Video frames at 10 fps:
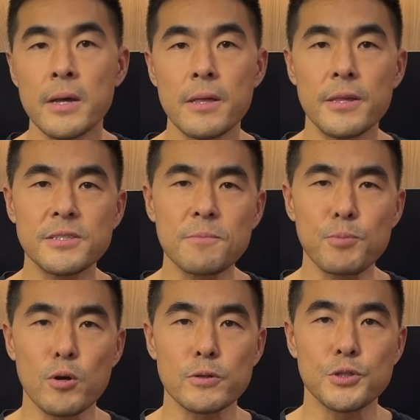This
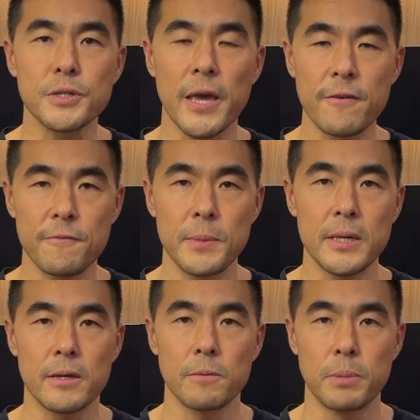approach gave
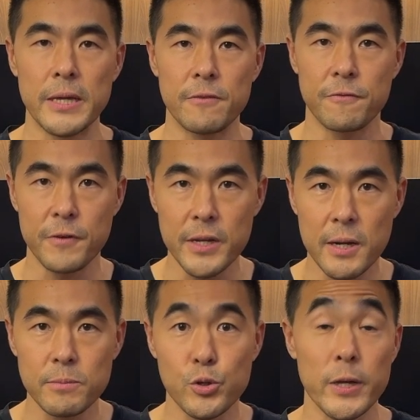me complete
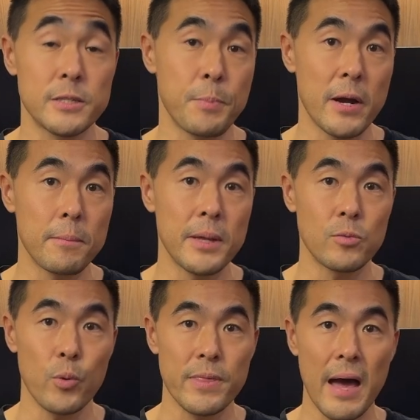freedom to
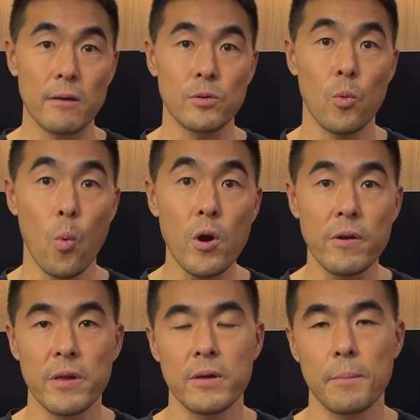experiment without
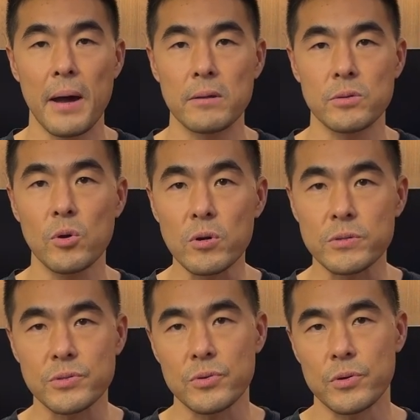worrying about
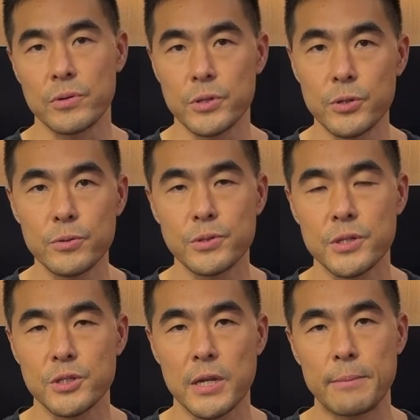costs or
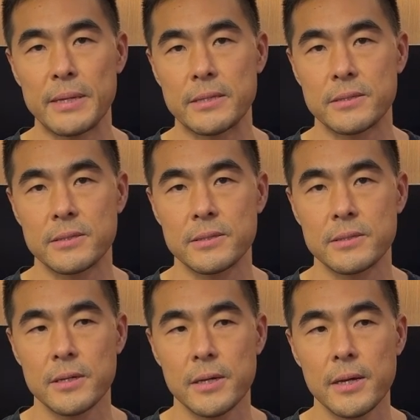usage limits.
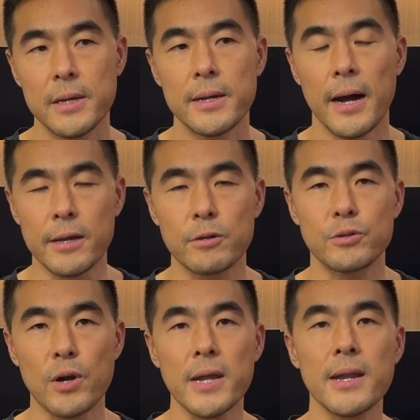I could
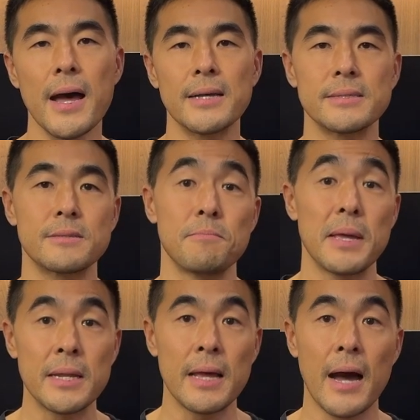run as
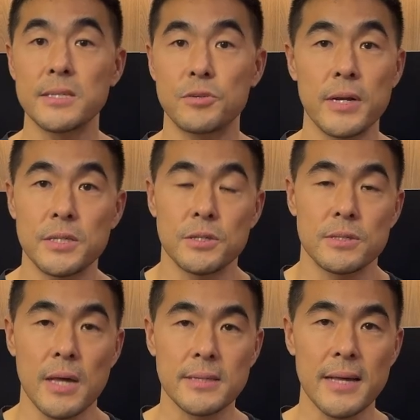many
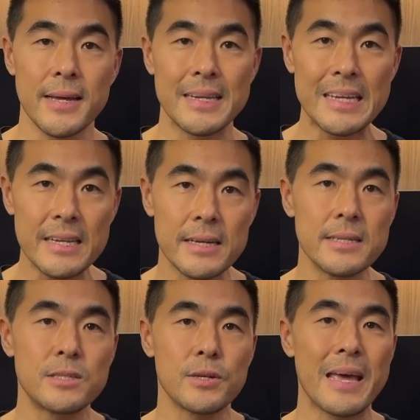iterations as I
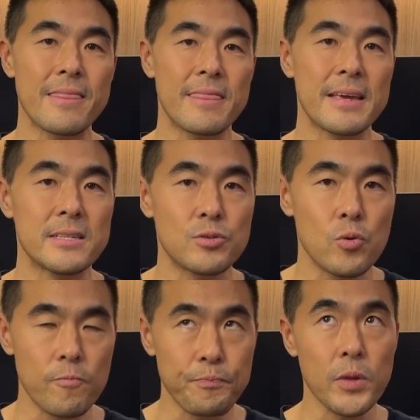needed to get things
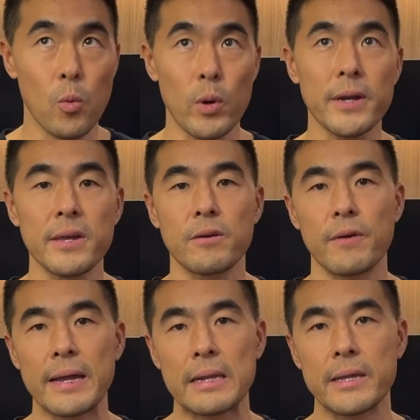working
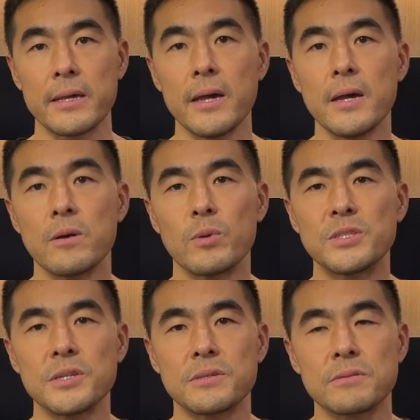correctly,
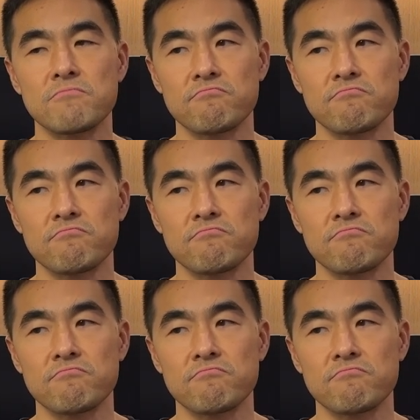which is